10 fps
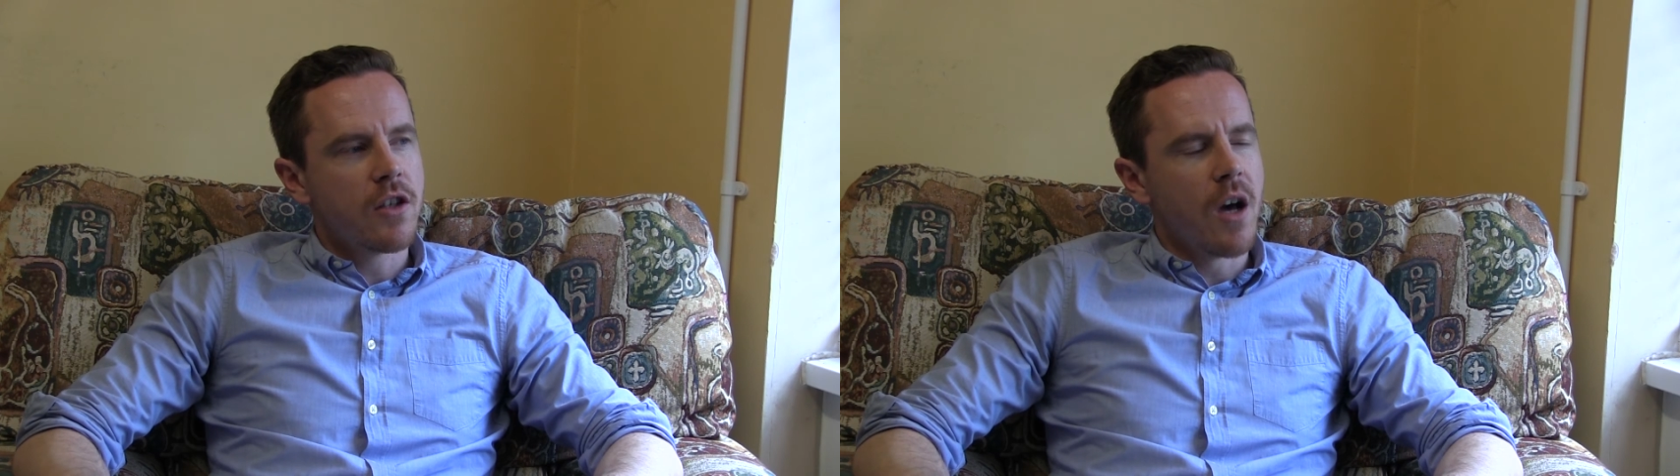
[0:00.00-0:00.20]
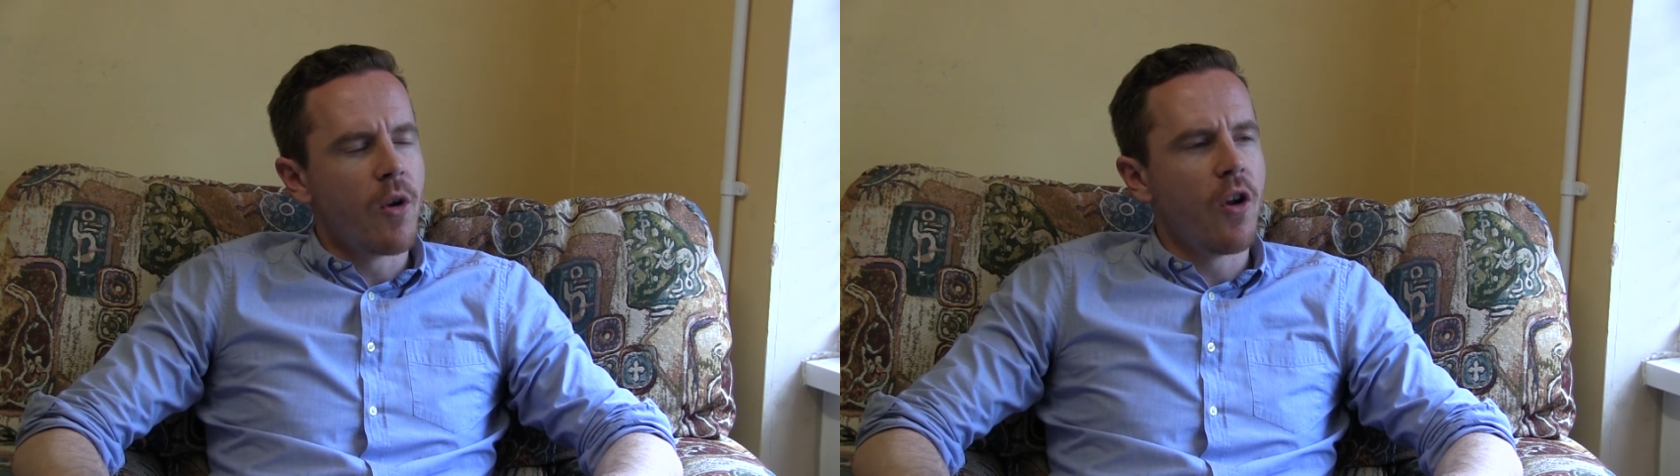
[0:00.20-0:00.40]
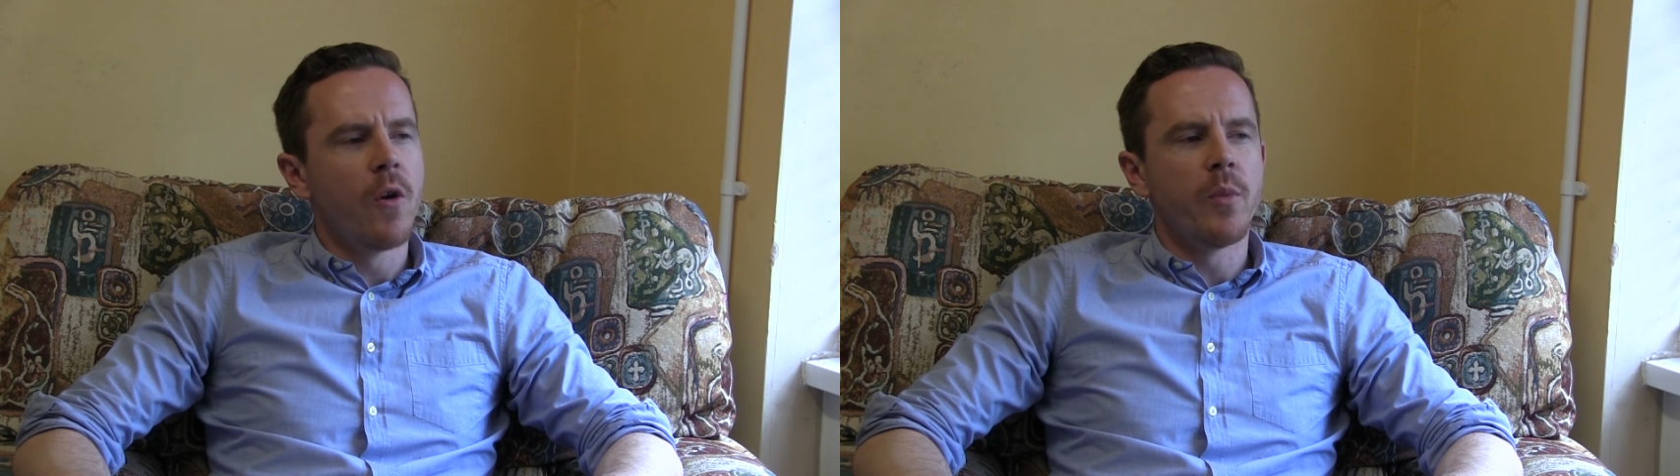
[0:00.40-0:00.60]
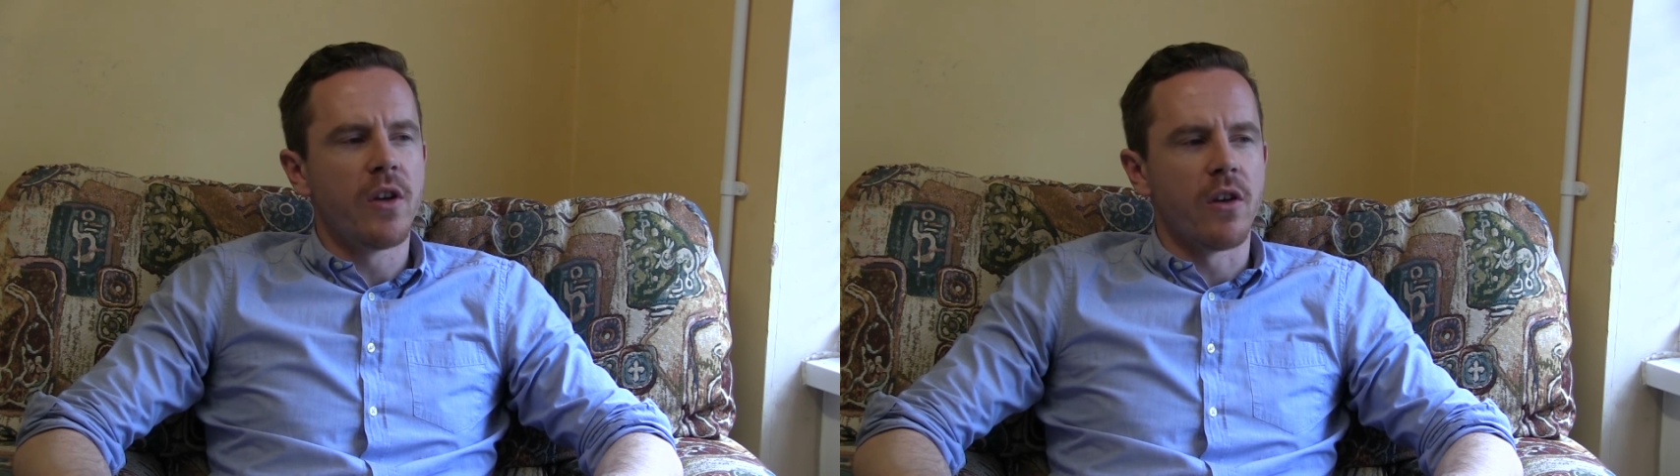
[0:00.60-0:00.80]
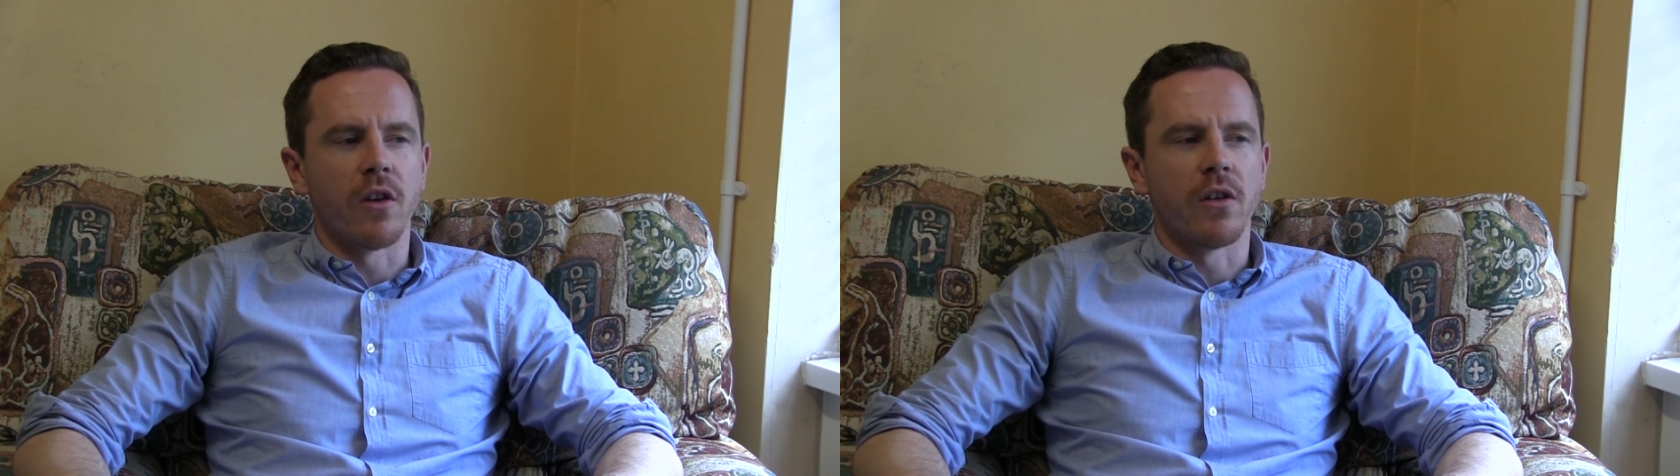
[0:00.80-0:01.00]
Come along and be
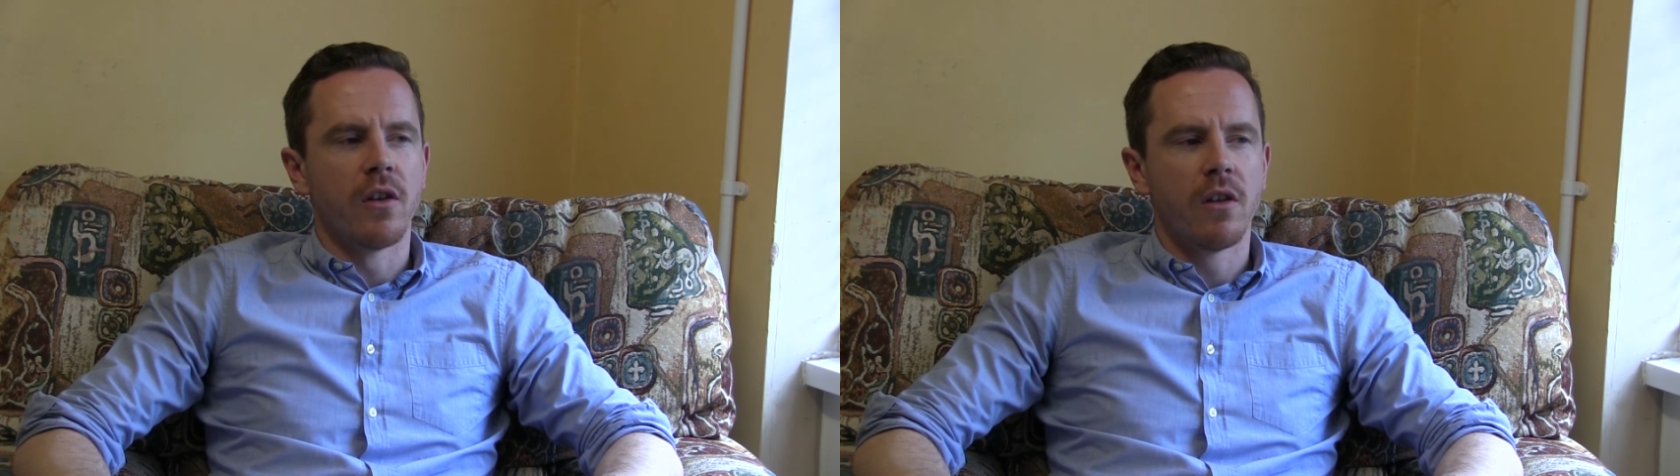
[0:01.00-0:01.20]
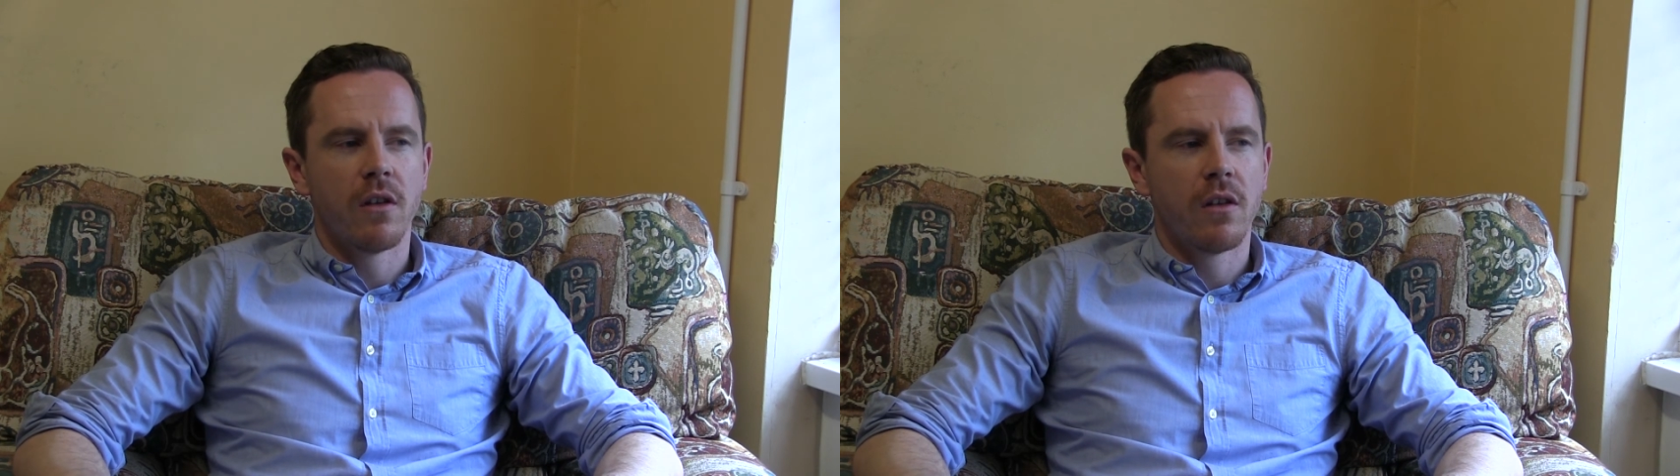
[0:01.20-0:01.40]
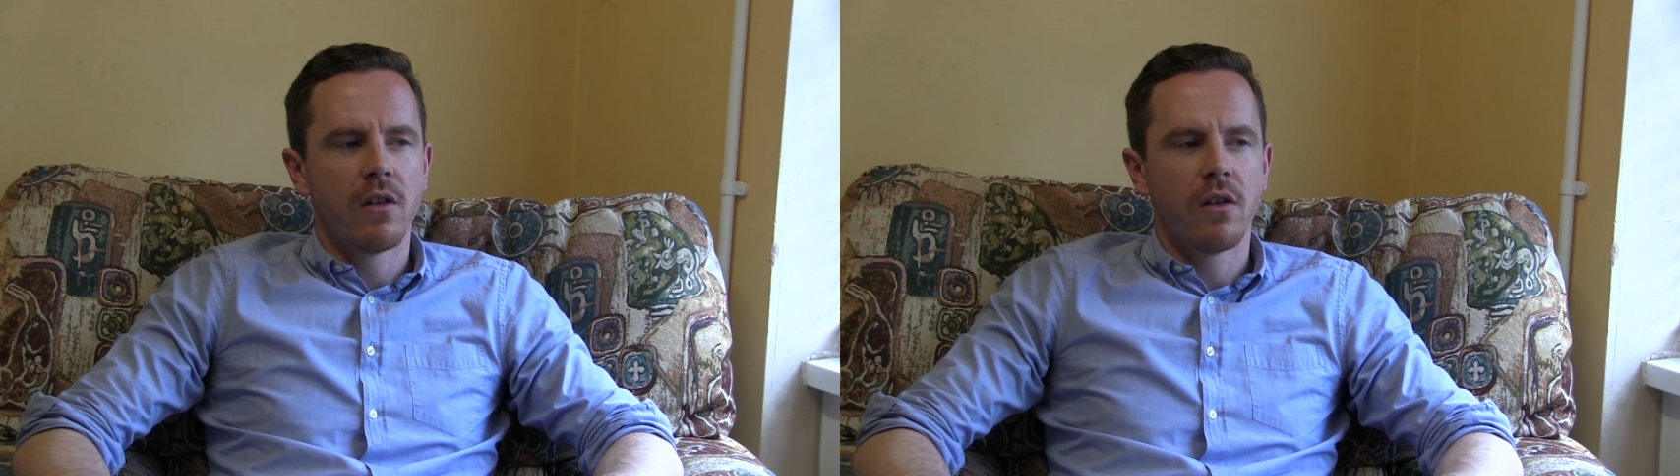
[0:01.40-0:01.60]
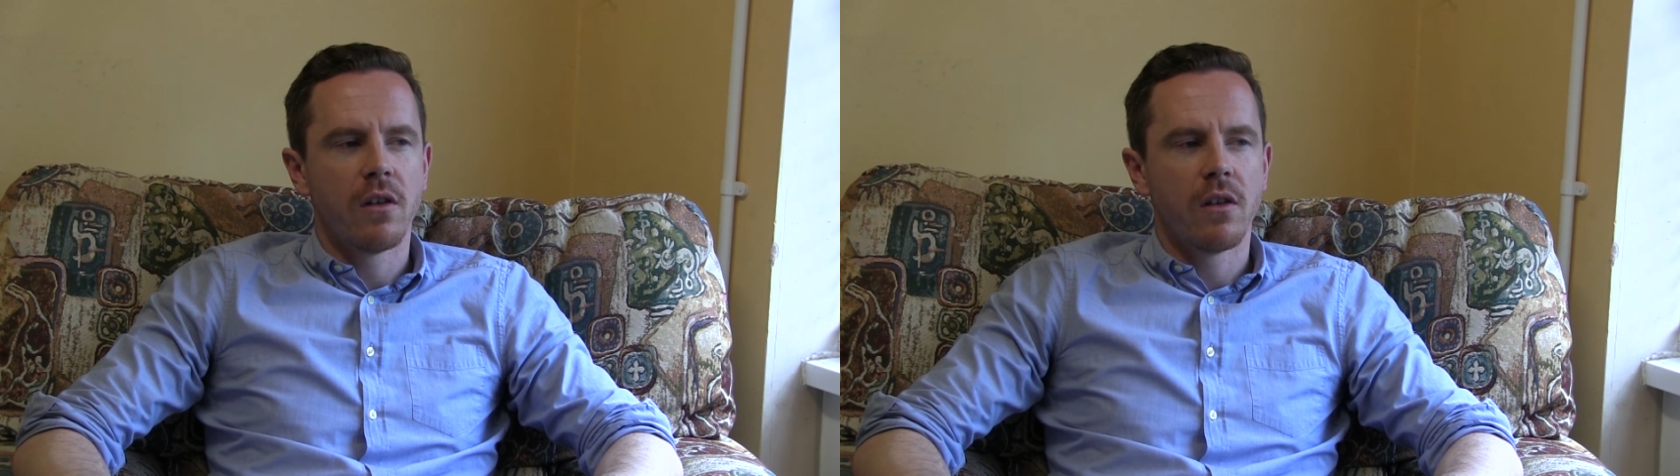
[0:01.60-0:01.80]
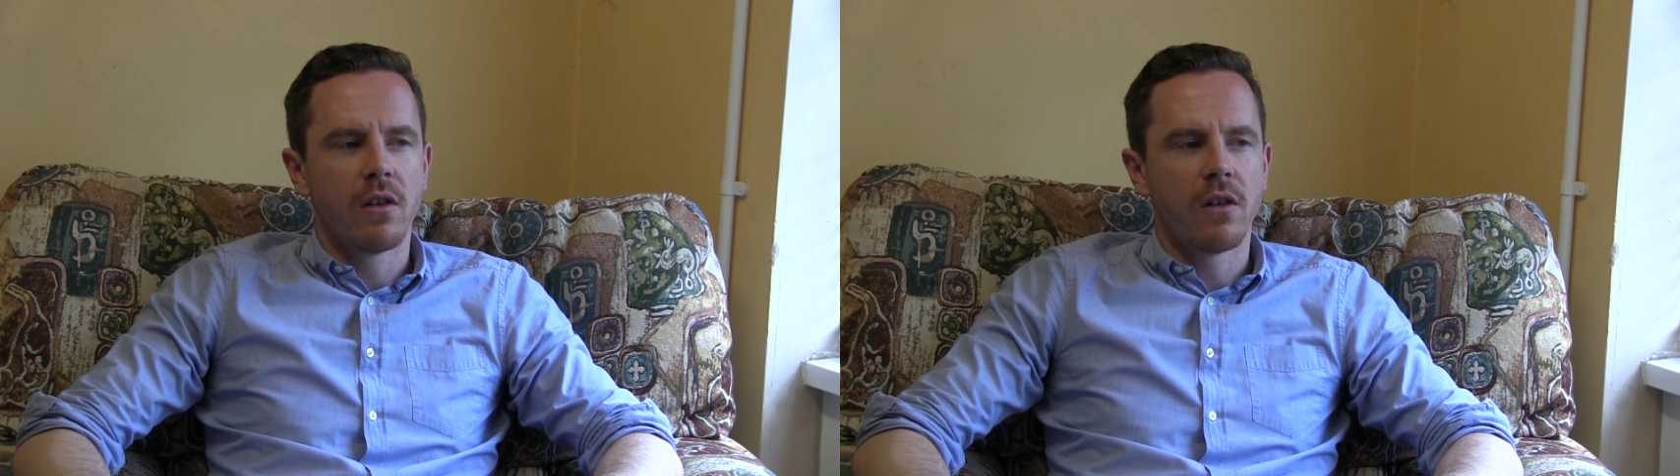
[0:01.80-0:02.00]
heard,
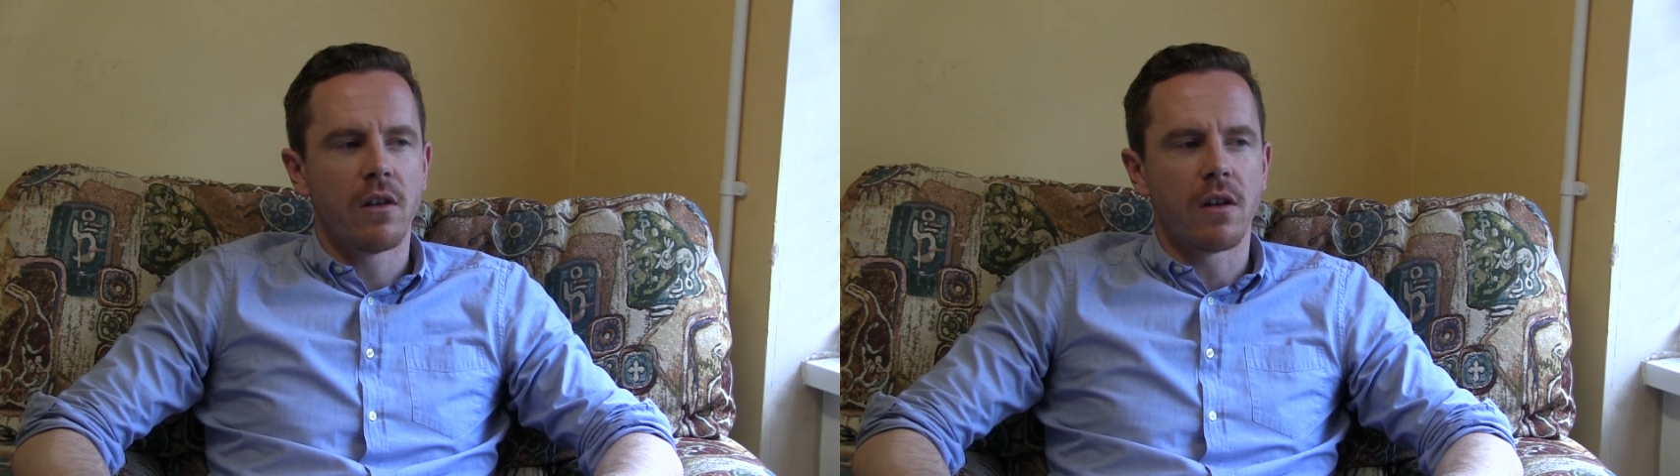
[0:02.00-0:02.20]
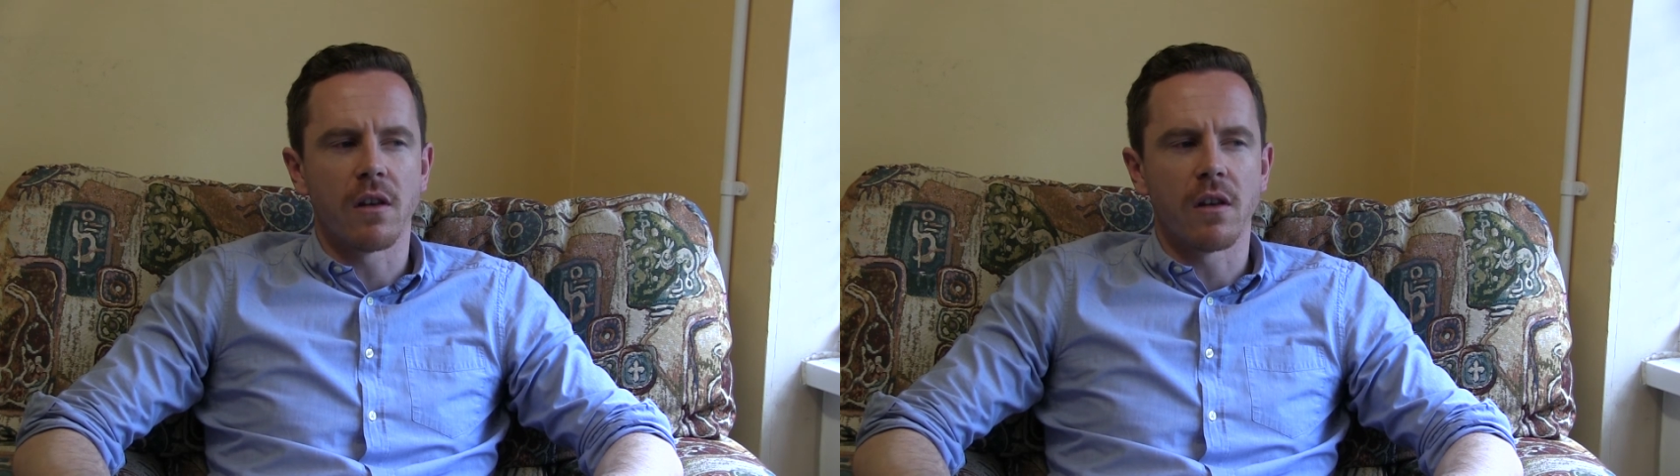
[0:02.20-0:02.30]
I